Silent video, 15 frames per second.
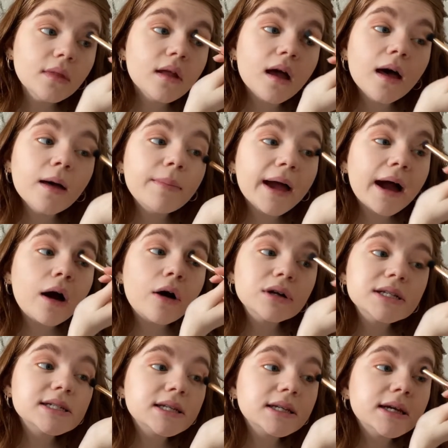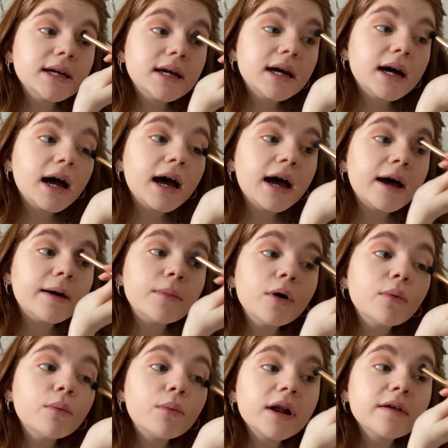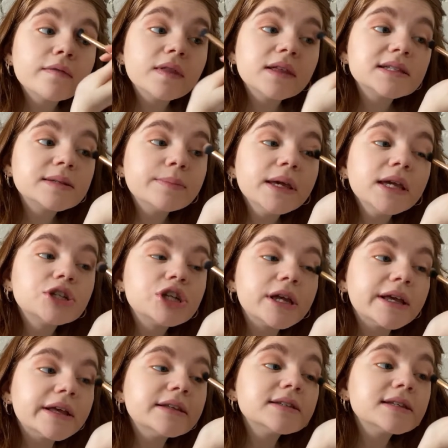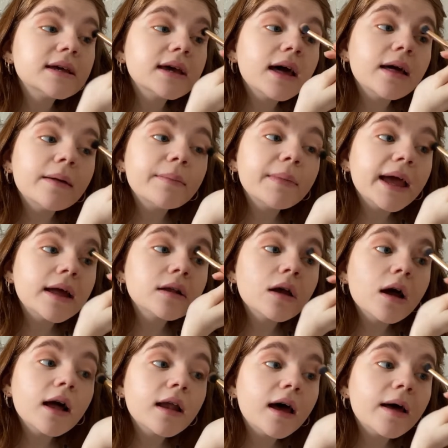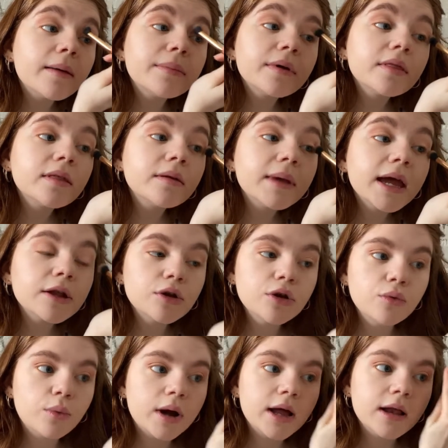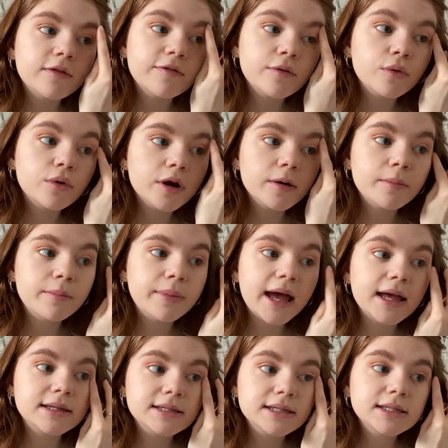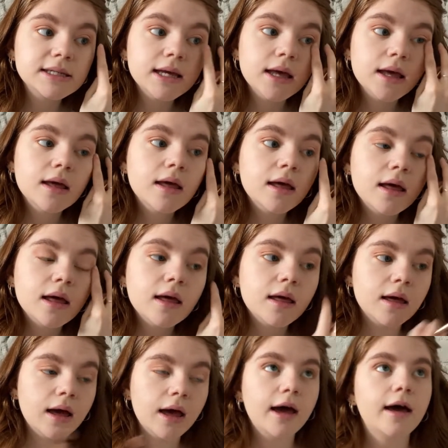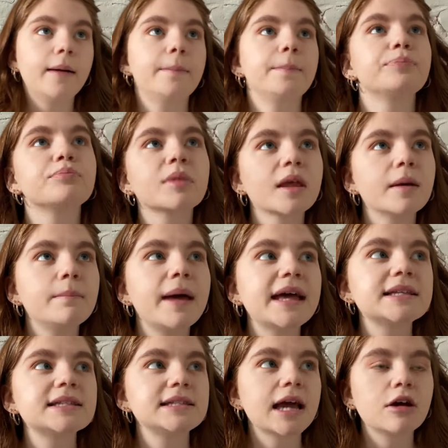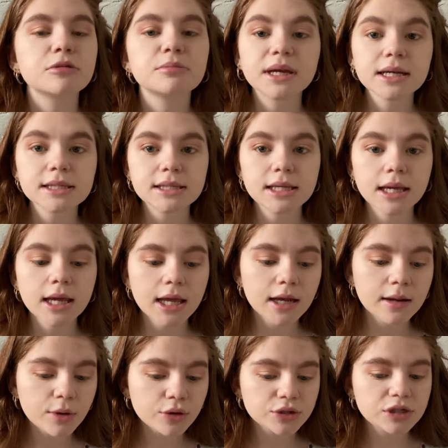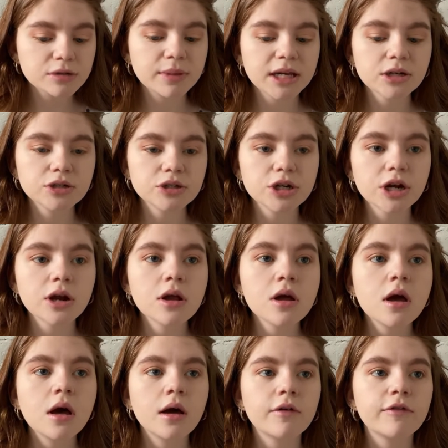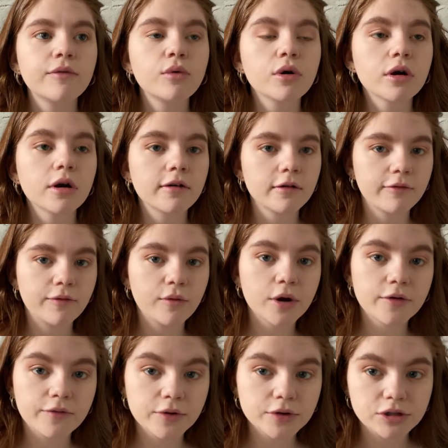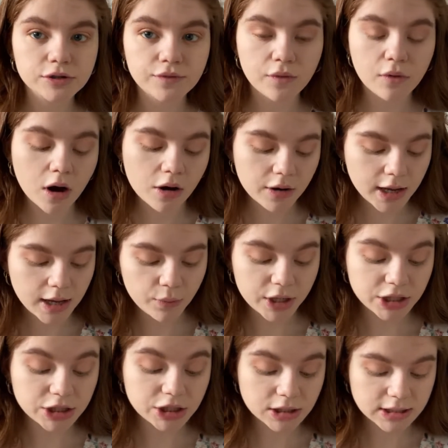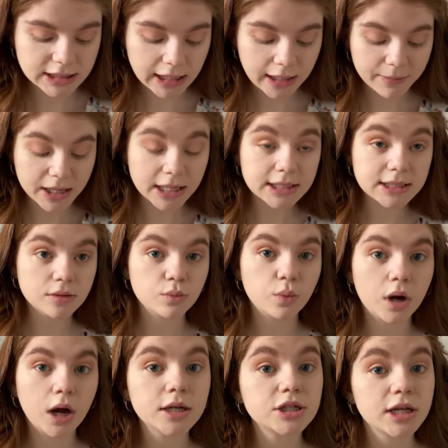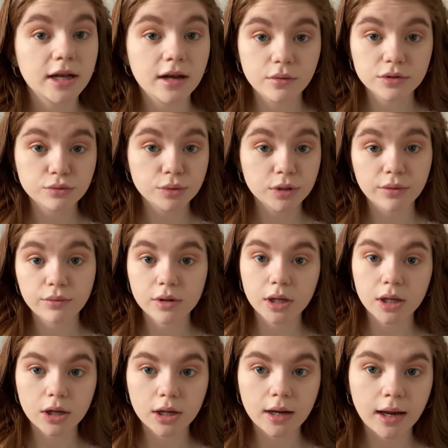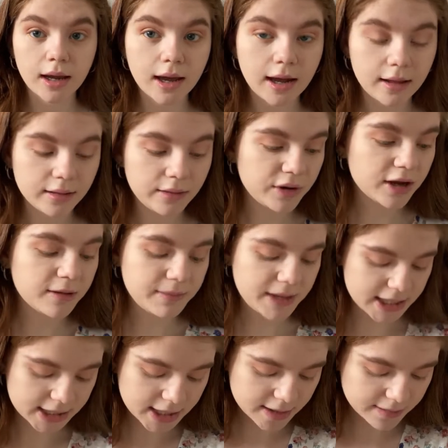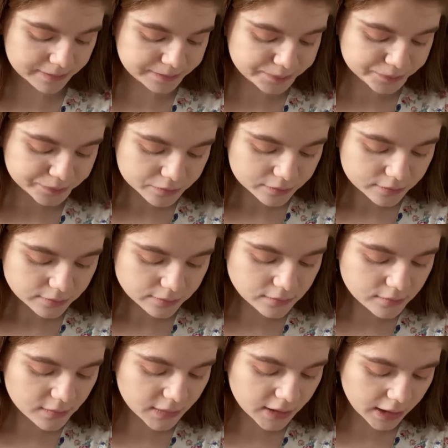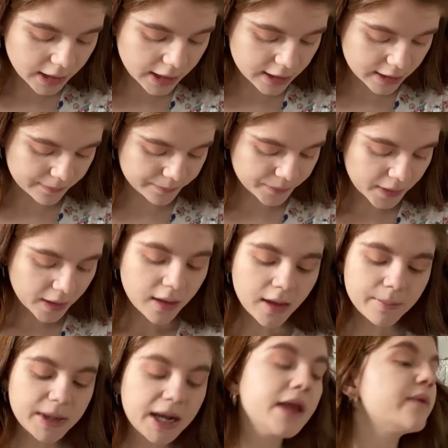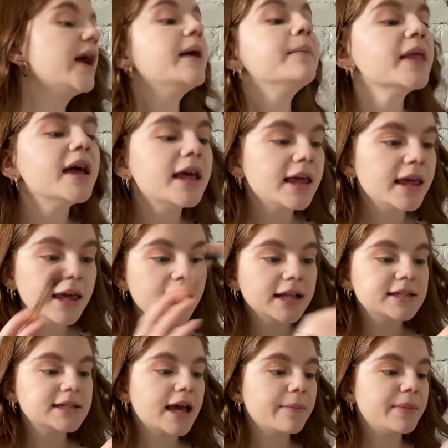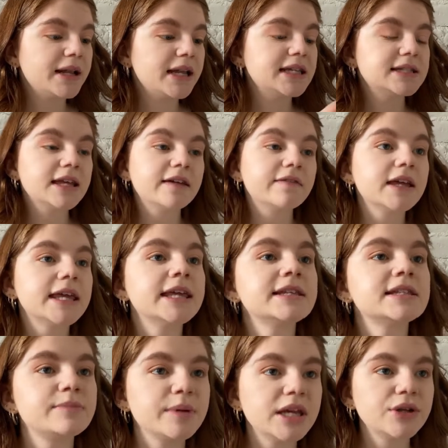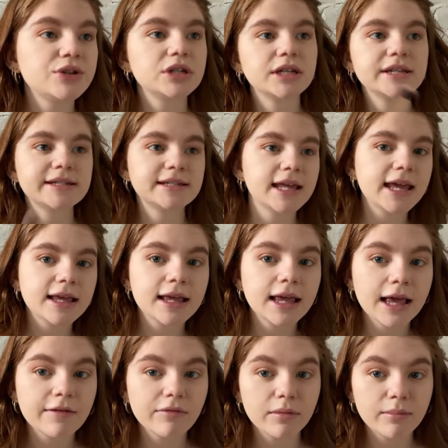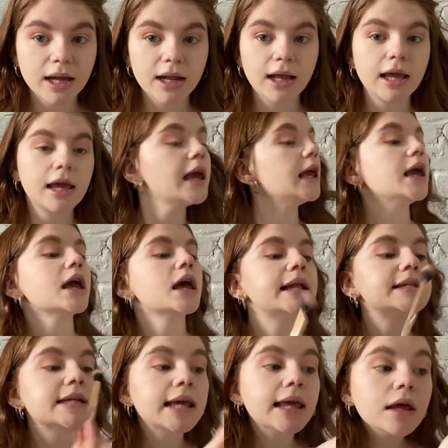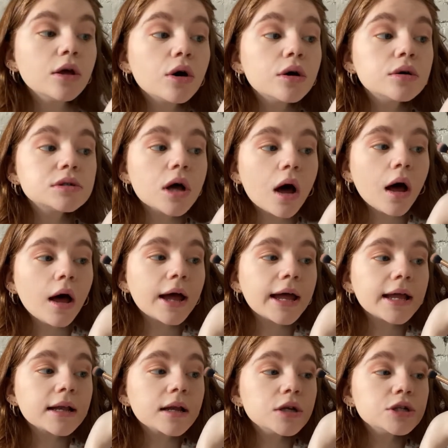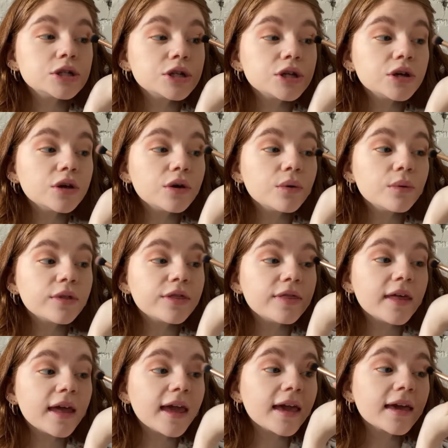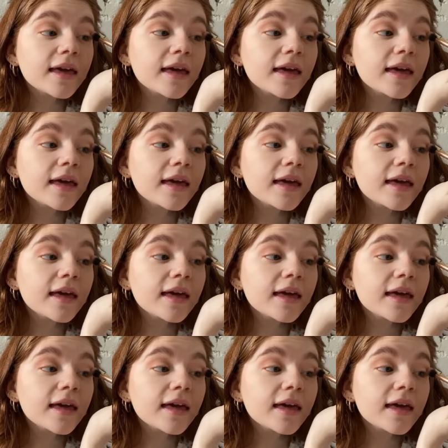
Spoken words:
about one of the speeches. A man got up, the man who won for best sound mixing in a motion picture for Ford versus Ferrari, which Sam and I did watch, and it was really good. I highly recommend it. But anyway, he gets up and he's giving his speech and he's thanking everybody, and he goes on to thank